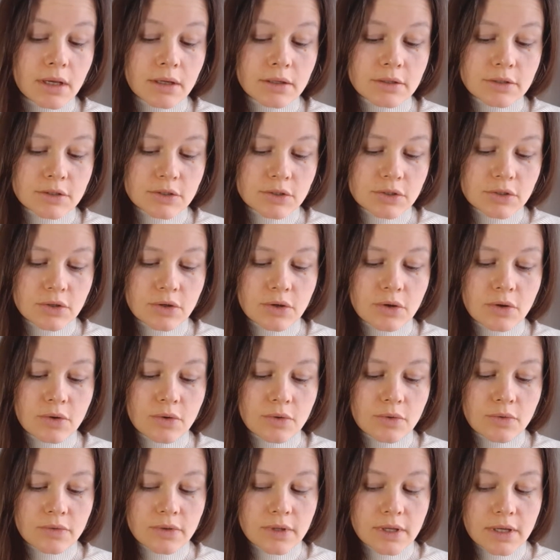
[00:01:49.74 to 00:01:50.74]

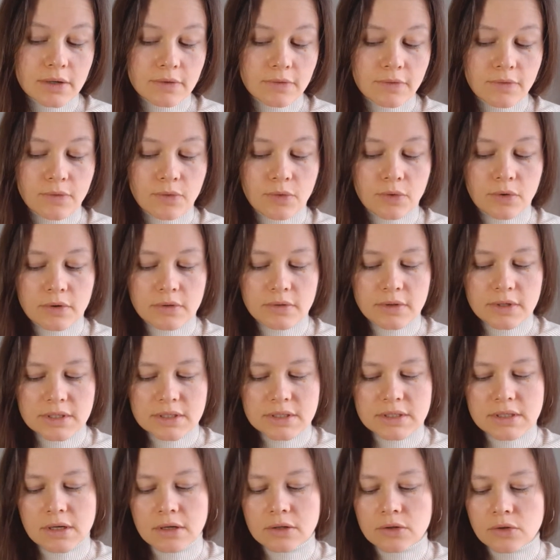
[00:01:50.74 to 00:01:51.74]
so therefore this
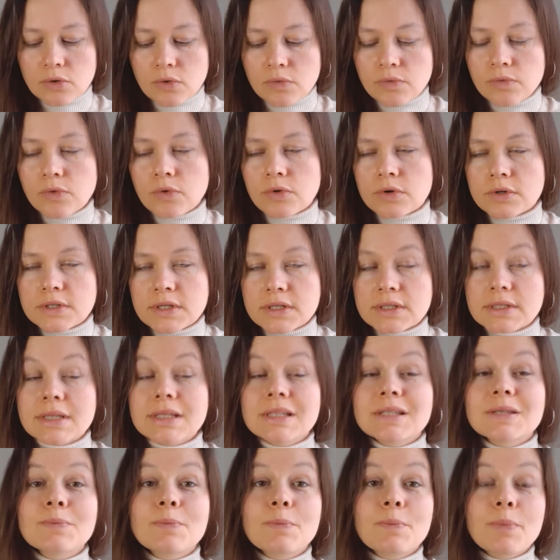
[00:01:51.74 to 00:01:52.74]
dialogue of course is
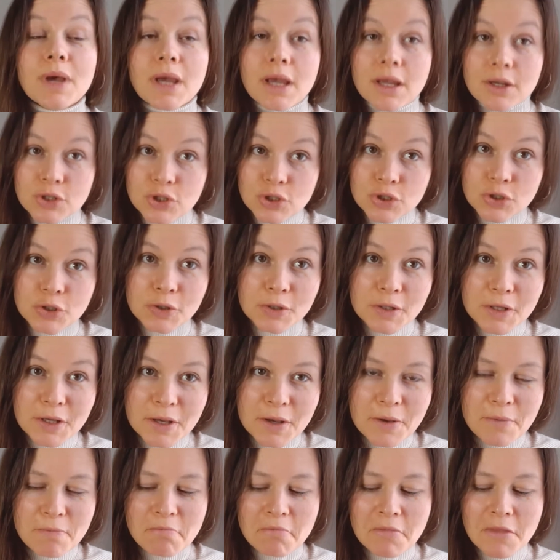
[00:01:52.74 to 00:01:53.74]

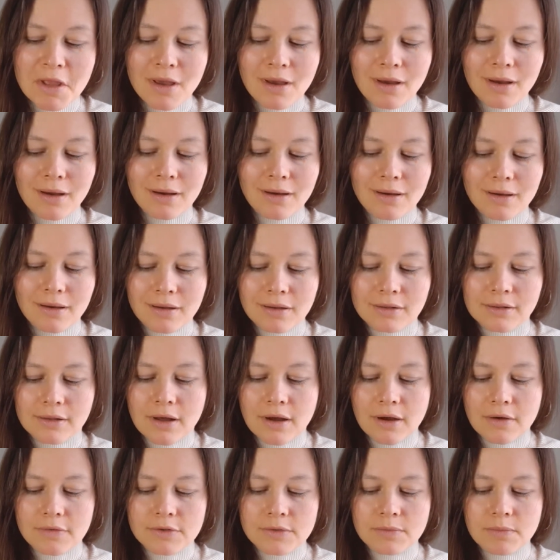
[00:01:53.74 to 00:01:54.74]
especially uh,
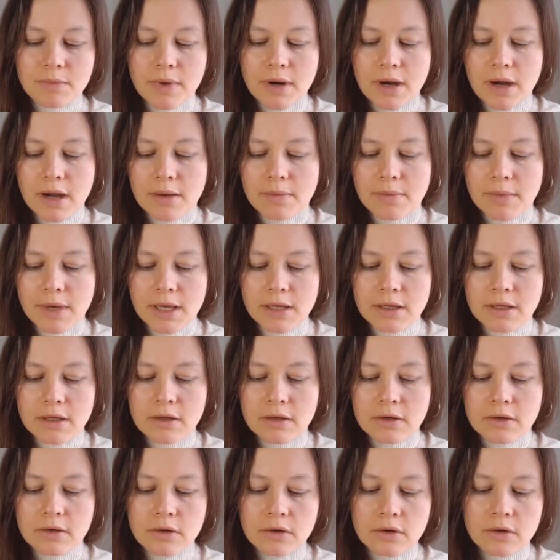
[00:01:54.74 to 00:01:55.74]
loved by
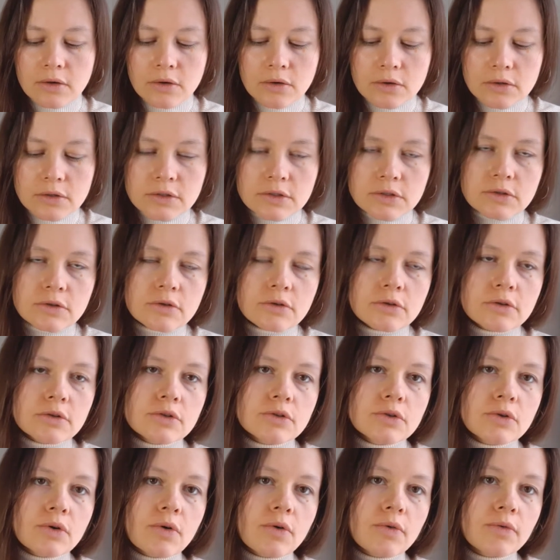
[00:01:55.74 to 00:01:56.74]
many
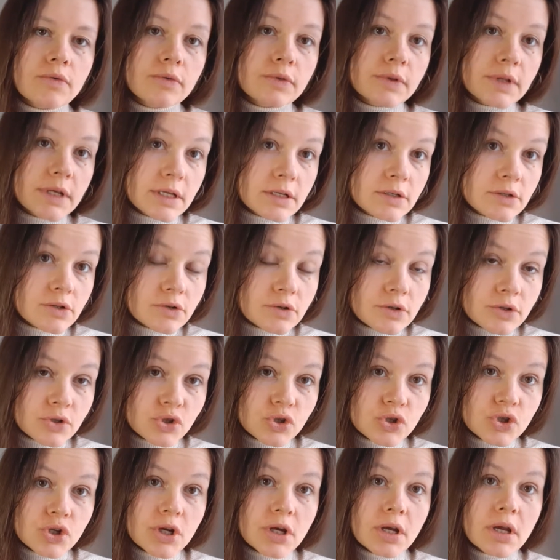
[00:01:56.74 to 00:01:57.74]
connoisseurs of
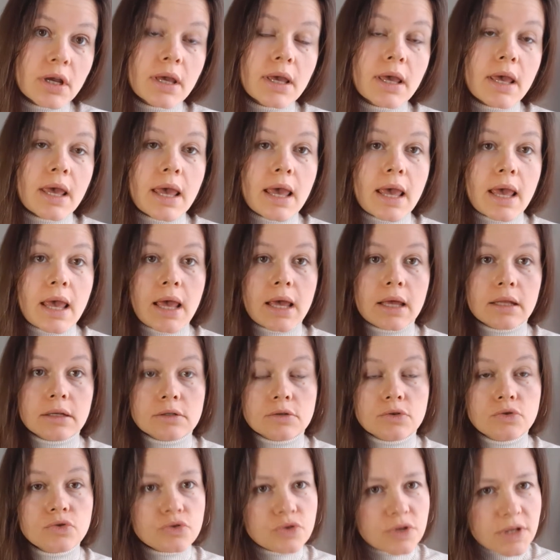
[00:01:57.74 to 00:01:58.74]
literature
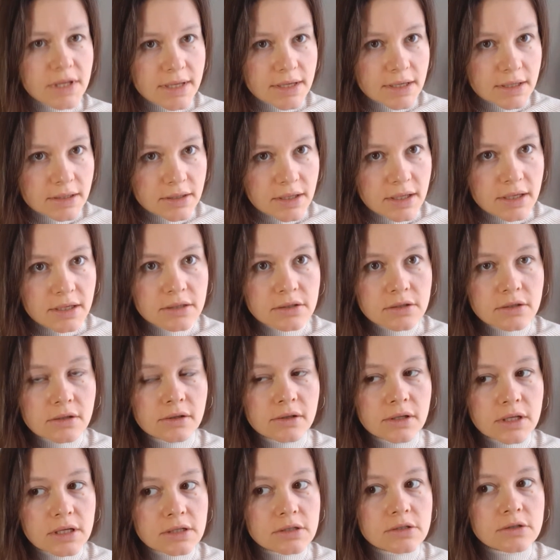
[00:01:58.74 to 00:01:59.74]
and Greek lit
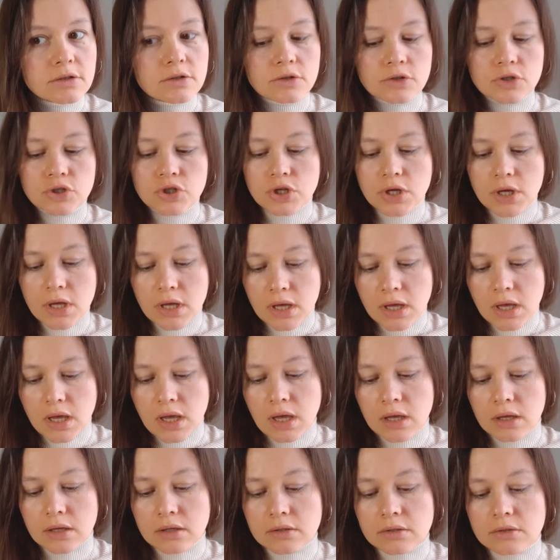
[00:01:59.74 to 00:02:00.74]
literature
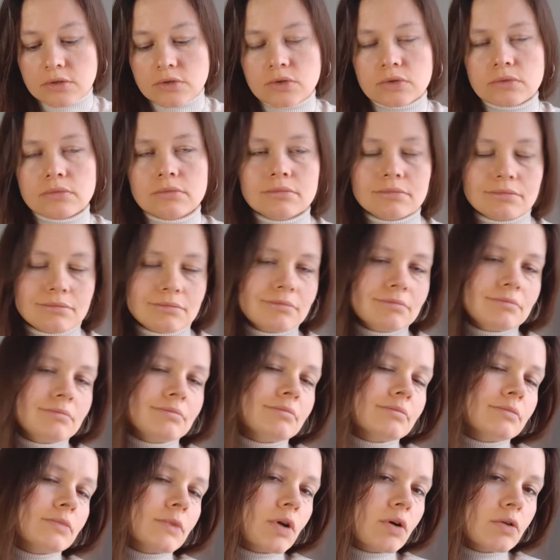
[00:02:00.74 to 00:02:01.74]
and
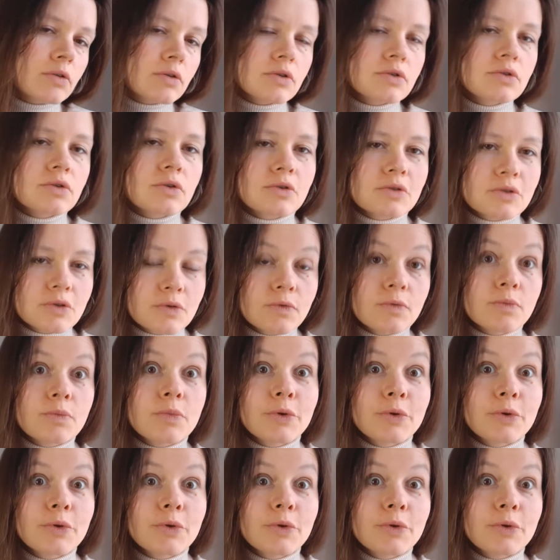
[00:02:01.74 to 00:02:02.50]
um, connoisseurs of